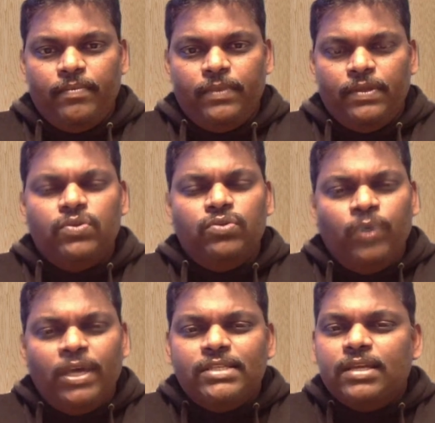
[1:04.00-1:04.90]
So
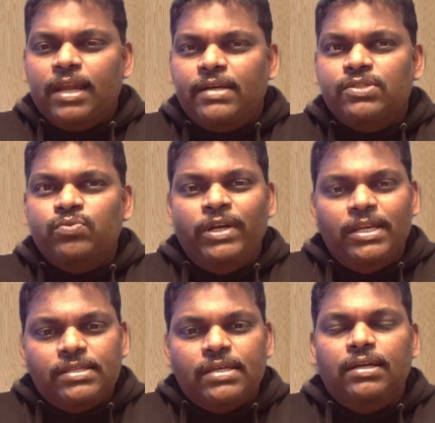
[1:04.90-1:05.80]
today's class, we
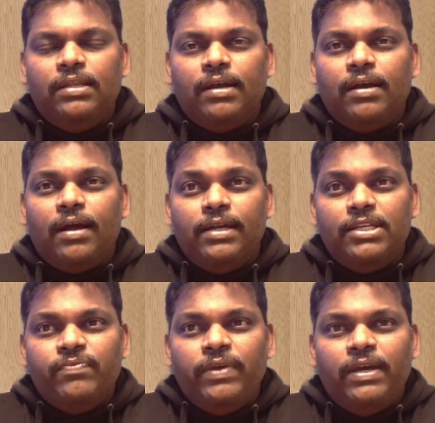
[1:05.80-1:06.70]
discussed the
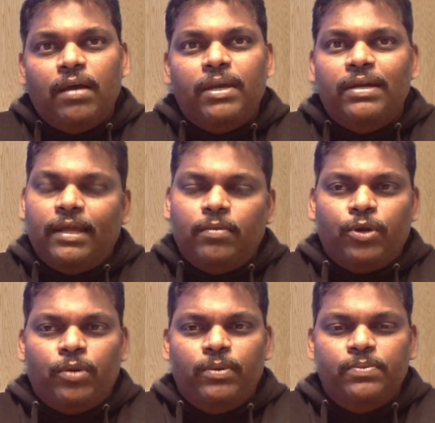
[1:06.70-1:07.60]
context-free grammar 10
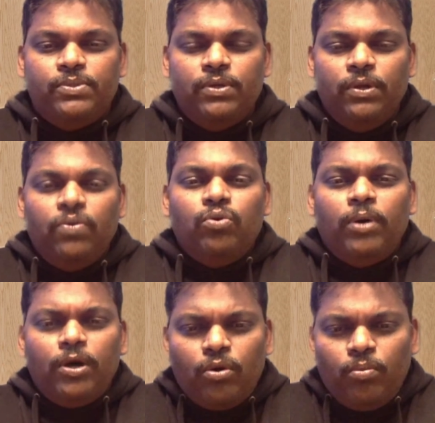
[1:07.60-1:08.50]
problems.
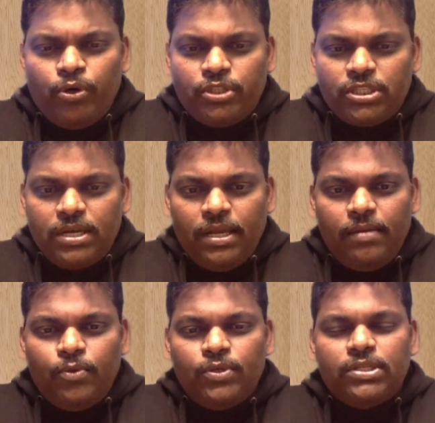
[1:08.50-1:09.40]
Tomorrow, mostly
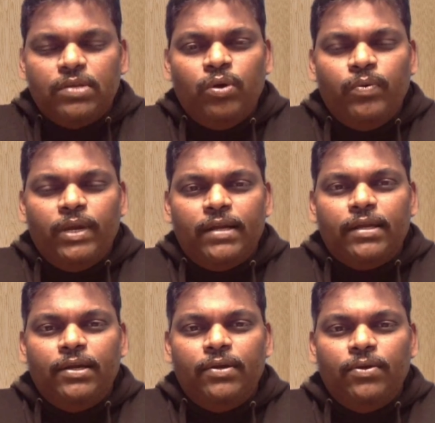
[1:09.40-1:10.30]
we will
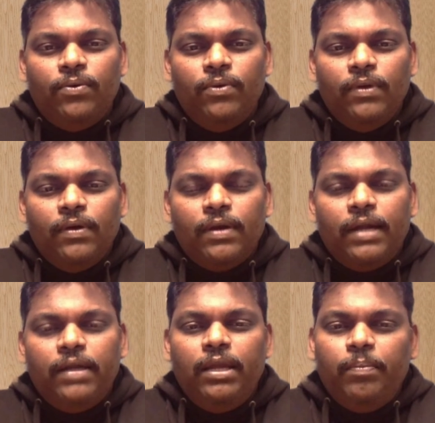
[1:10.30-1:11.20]
enter into,
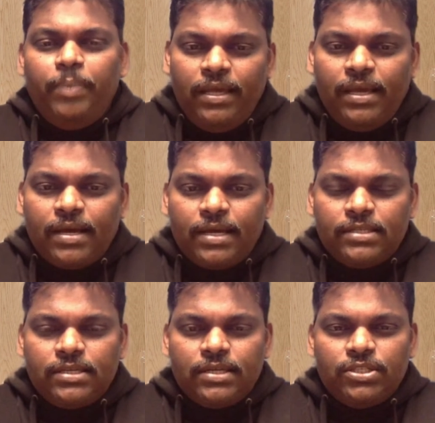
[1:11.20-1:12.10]
right, DPDA
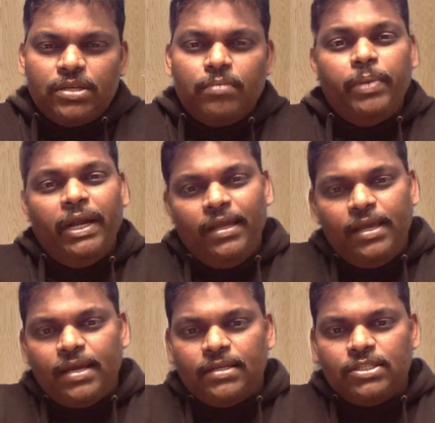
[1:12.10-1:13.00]
construction,
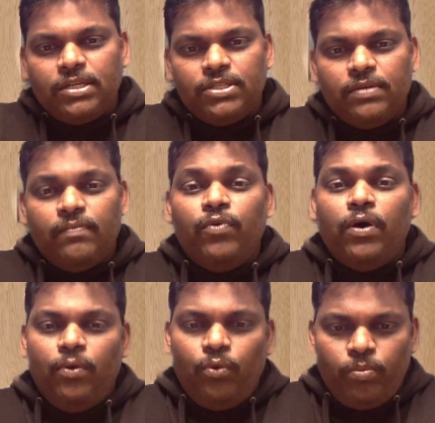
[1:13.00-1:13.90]
PDA construction,
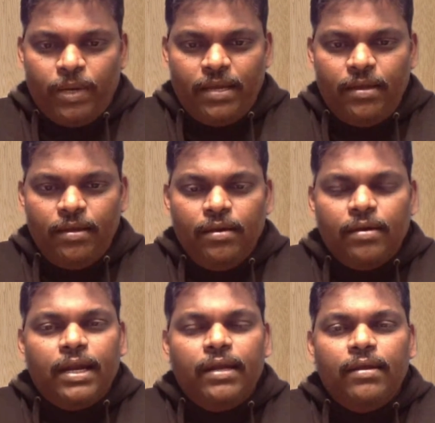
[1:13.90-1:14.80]
followed by,
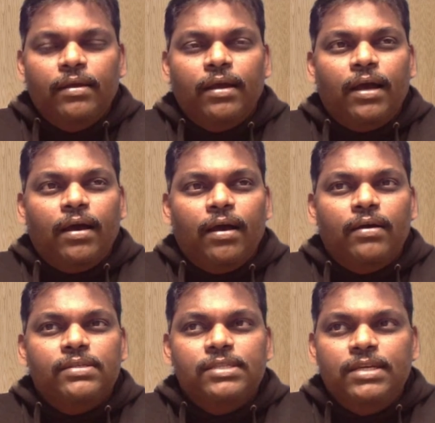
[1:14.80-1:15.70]
right,
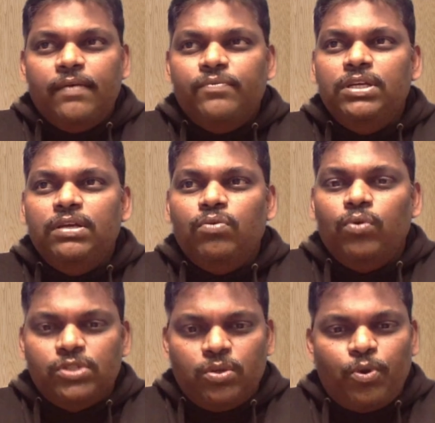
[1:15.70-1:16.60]
CFG,
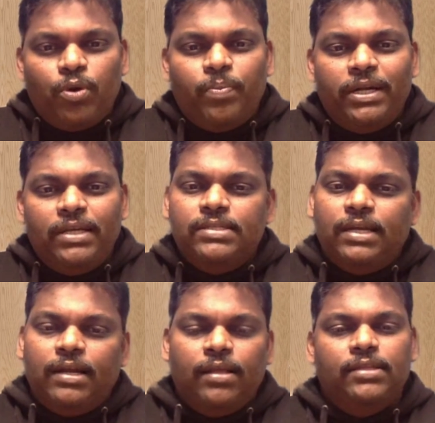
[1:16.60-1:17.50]
closure properties,
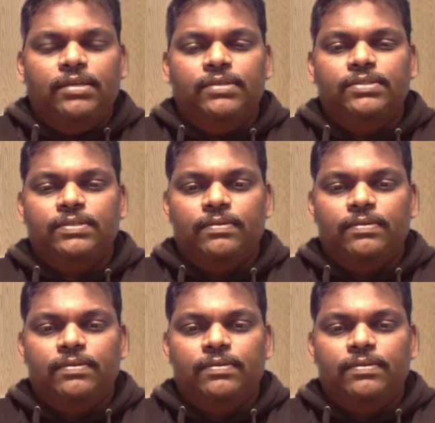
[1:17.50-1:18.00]
and all the things.